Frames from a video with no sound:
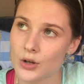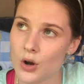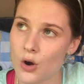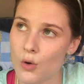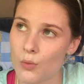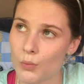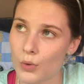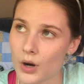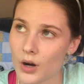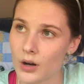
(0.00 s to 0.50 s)

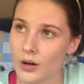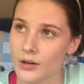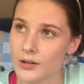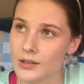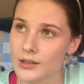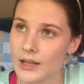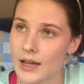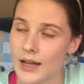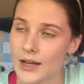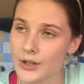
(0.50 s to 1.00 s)
homework
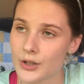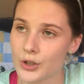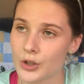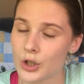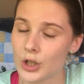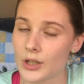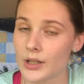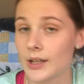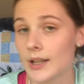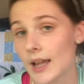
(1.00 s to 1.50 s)
slash
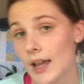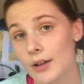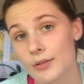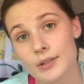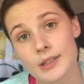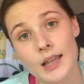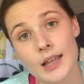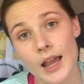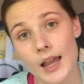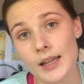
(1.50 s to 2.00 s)
chilling
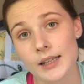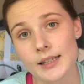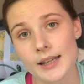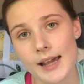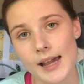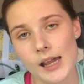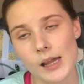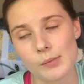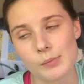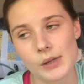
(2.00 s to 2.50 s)
outside
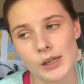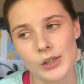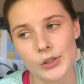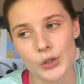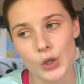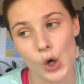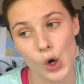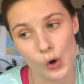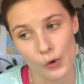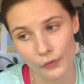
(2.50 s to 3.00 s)
time is
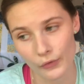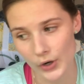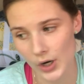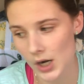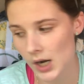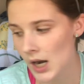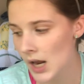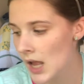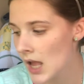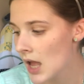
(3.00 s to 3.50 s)

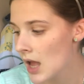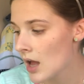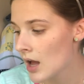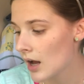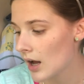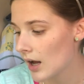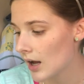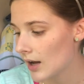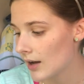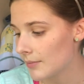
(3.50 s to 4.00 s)
over,
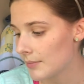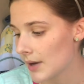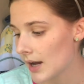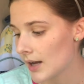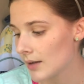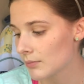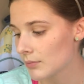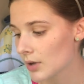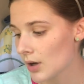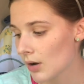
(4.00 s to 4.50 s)
um,
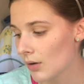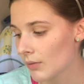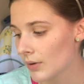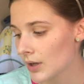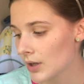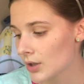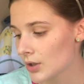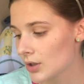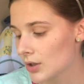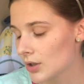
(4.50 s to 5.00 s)
I'm
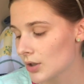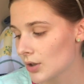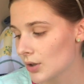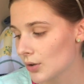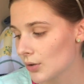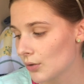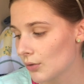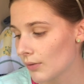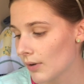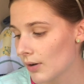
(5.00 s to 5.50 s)
going
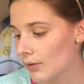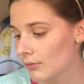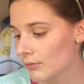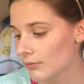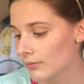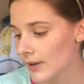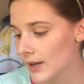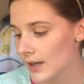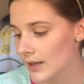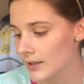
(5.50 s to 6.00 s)
to
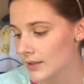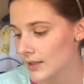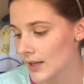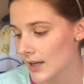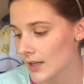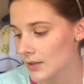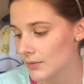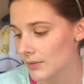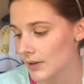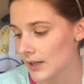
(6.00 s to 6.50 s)

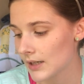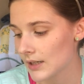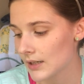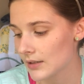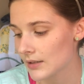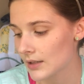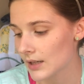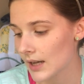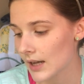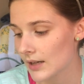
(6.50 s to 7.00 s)
reassess what I
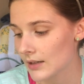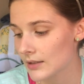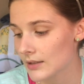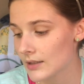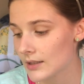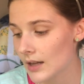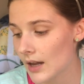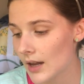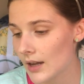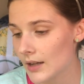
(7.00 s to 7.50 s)
need to get
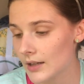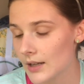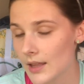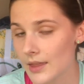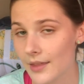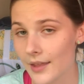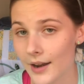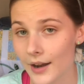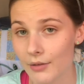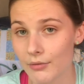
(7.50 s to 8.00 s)
done
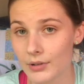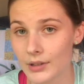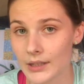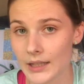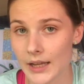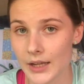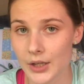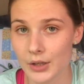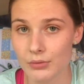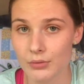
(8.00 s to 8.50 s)
and then I will
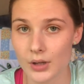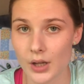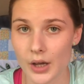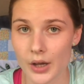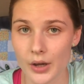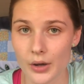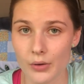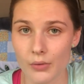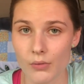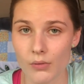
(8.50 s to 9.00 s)
let you
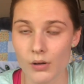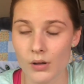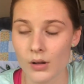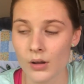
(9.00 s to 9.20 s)
know